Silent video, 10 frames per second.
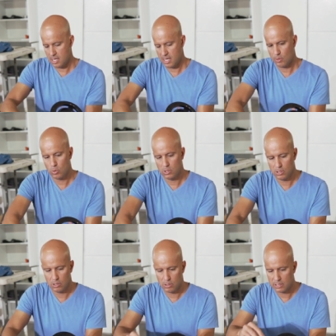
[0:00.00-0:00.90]
I
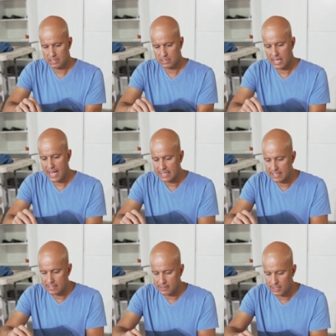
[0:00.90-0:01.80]
will
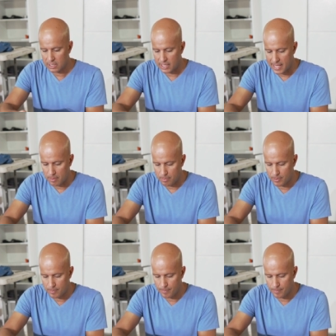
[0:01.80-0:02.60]
tighten the clamp